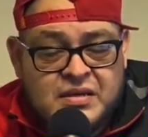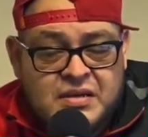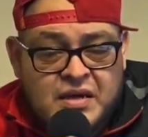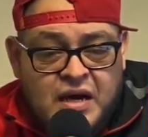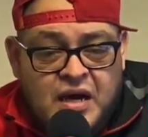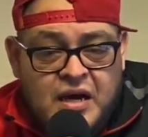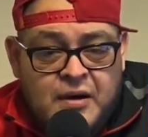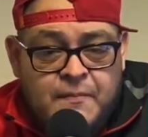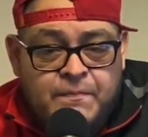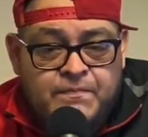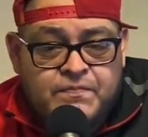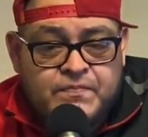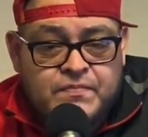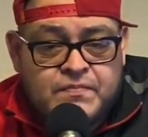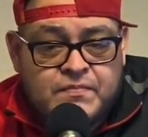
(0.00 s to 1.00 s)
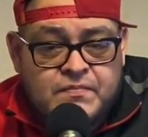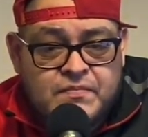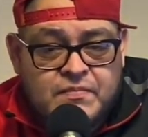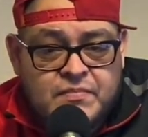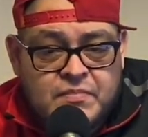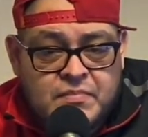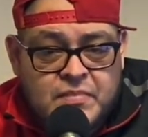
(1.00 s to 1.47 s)

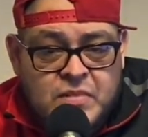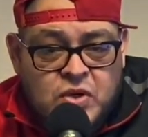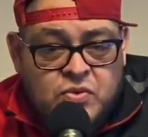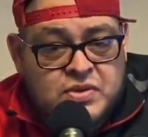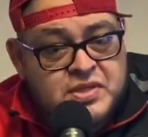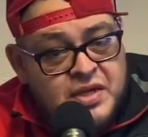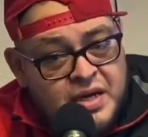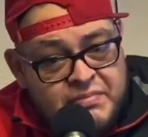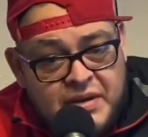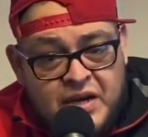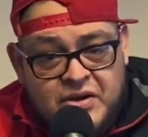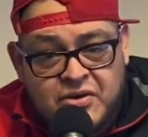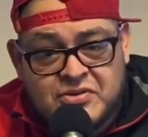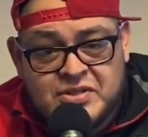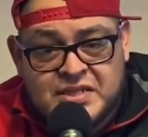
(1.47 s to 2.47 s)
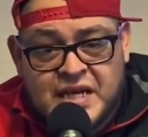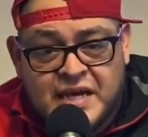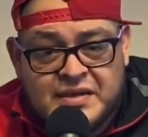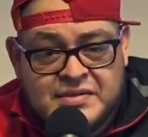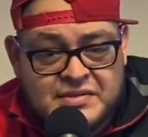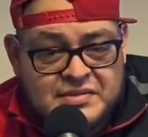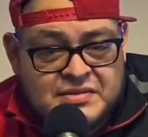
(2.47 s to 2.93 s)
We're talking about GOAT
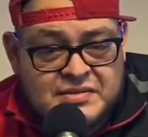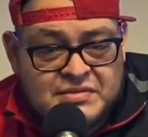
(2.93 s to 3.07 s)
statuses.